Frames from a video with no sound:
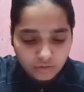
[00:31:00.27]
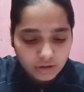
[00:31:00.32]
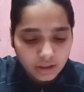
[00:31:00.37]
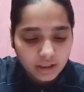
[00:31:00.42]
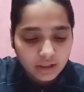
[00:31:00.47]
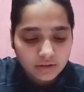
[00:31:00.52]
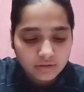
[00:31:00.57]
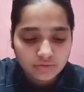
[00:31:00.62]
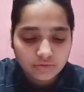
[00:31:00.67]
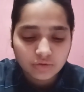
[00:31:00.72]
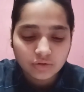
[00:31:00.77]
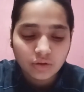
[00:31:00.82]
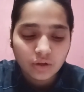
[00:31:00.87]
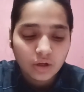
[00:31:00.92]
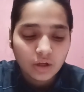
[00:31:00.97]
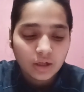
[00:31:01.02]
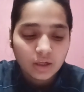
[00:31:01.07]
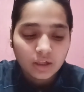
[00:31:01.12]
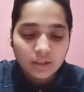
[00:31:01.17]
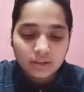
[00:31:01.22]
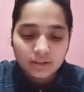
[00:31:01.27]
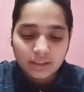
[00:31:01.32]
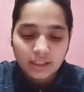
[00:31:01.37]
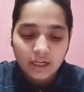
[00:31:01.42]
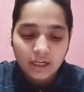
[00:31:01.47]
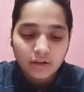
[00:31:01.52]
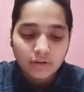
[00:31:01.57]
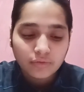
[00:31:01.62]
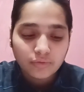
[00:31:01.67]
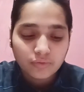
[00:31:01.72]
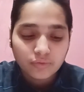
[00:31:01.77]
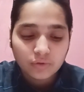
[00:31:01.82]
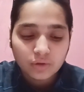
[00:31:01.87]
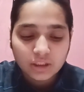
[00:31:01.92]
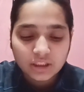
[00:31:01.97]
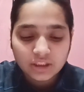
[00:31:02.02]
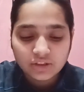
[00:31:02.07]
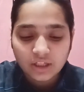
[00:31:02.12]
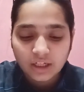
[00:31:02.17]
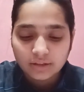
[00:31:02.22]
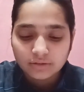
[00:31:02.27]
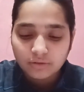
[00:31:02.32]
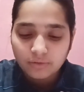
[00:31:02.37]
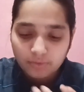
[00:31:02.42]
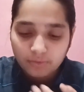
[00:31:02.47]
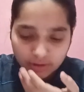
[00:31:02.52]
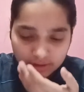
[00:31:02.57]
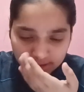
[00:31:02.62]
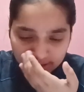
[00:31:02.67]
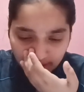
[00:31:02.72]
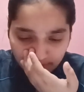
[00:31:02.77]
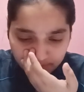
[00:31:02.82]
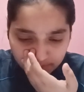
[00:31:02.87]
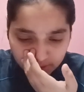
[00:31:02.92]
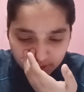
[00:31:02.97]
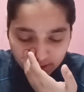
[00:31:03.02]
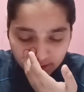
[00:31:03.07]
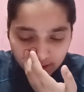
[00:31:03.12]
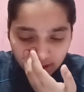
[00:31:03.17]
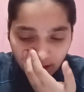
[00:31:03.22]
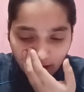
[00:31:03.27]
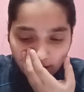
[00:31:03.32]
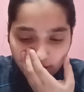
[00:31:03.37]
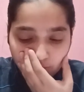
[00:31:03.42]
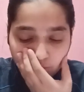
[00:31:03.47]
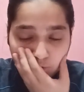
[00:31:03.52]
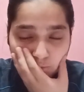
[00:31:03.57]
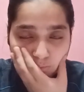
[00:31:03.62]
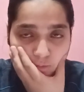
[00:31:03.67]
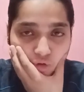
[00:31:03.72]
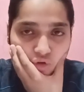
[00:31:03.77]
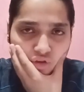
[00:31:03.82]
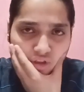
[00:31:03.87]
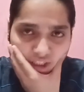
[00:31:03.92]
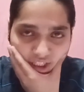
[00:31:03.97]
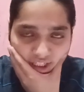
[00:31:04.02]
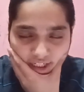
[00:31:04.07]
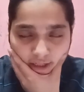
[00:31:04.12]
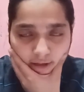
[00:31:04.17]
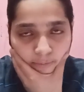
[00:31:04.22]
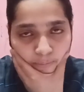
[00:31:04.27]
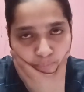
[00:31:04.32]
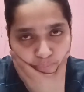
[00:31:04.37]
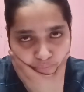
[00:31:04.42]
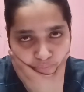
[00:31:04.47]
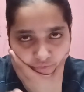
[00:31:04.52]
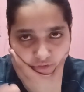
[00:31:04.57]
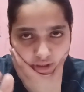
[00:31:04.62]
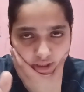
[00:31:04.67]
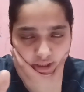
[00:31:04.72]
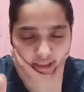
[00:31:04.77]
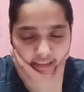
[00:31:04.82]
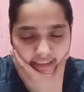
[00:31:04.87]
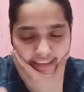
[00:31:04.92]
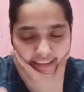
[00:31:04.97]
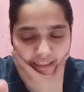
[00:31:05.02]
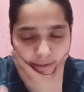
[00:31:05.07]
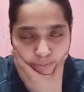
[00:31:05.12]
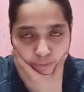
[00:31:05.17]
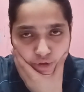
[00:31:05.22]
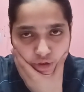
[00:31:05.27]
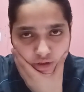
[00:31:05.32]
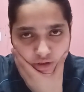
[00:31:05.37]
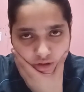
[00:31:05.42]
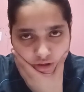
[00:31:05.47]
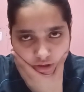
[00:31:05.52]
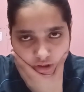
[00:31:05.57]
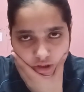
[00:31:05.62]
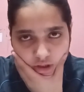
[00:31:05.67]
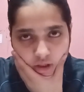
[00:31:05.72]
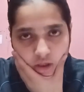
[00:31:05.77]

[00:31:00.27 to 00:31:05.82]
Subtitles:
Okay, so there are fully chance of conception are almost nil. Conception